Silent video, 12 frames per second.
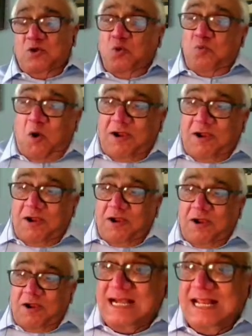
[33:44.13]
To what
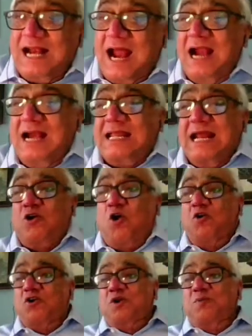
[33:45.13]
extent Iran can
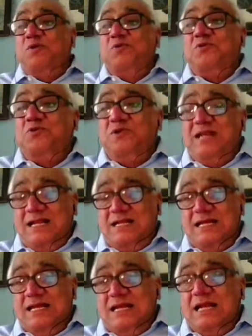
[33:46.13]
contribute to
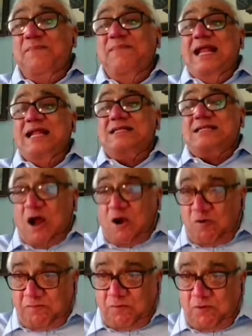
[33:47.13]
this remains
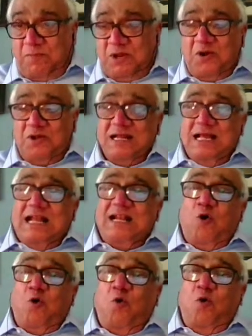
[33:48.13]
doubtful, because
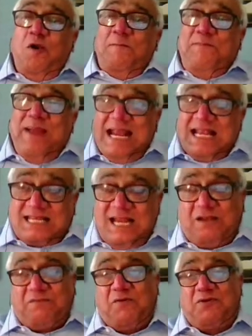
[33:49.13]
the whole
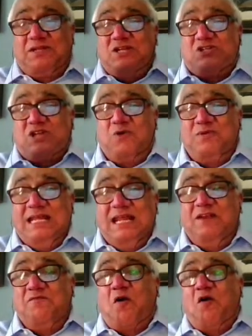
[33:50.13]
basis for the
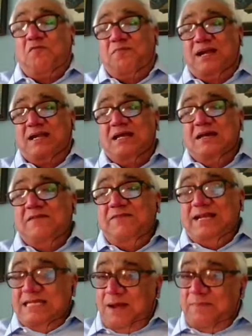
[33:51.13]
Saudi involvement
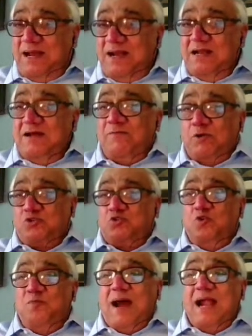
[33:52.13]
with Yemen was,
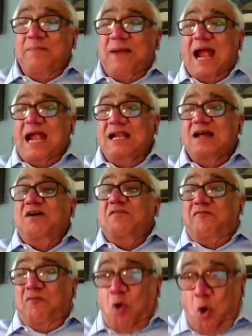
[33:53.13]
to my mind,
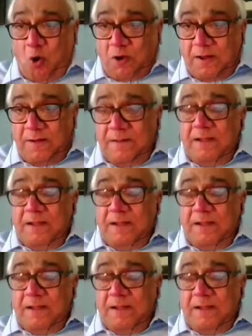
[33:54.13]
flawed.